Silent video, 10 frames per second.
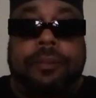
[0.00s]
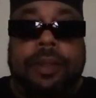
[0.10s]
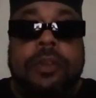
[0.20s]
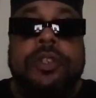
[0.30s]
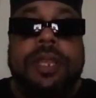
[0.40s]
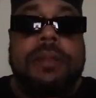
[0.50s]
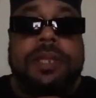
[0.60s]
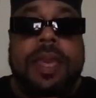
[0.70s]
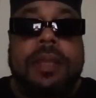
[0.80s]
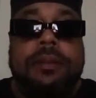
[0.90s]
You see what I'm
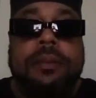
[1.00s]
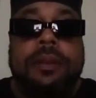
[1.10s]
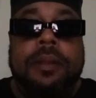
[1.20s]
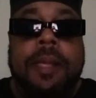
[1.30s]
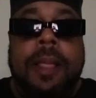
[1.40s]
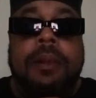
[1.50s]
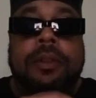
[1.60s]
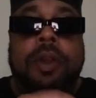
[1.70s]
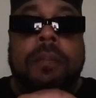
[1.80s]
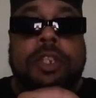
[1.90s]
saying?
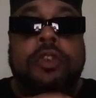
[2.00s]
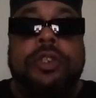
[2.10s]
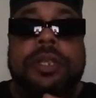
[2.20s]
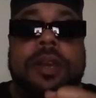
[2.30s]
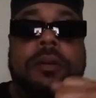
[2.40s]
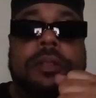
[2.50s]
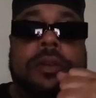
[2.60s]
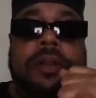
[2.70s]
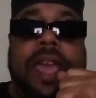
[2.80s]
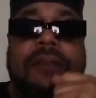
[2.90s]
You know, but you
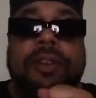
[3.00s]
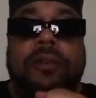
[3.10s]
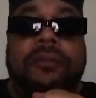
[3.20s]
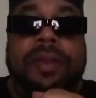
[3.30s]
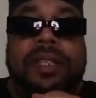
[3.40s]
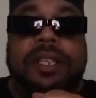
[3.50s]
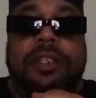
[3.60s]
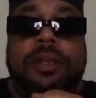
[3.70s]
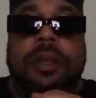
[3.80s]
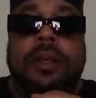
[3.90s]
could have your
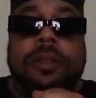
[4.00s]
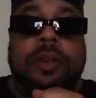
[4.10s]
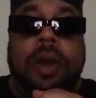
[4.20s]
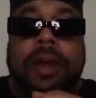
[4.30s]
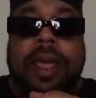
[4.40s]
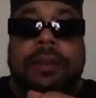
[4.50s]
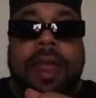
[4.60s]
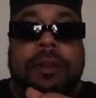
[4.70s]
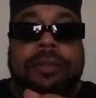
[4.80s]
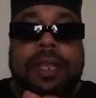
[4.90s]
visits. You know,
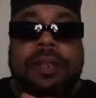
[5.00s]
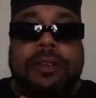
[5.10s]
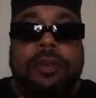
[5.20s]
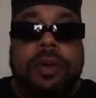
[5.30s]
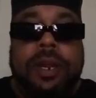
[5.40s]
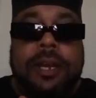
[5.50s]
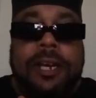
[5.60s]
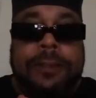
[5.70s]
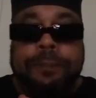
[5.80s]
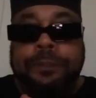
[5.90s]
I don't think they're doing
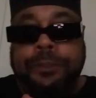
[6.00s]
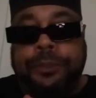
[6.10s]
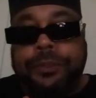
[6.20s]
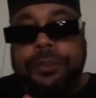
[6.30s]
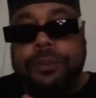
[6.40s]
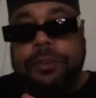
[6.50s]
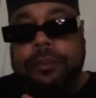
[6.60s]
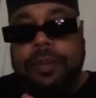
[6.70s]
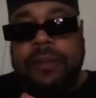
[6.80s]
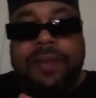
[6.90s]

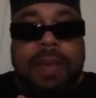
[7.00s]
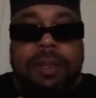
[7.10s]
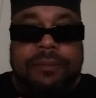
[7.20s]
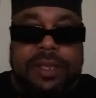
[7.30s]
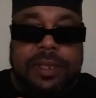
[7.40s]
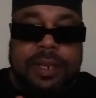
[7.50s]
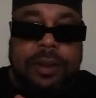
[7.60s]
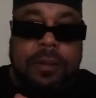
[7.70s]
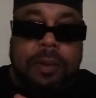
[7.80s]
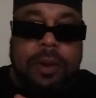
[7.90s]
family visiting
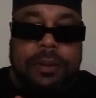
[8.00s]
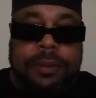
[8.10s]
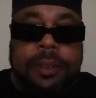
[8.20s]
no more.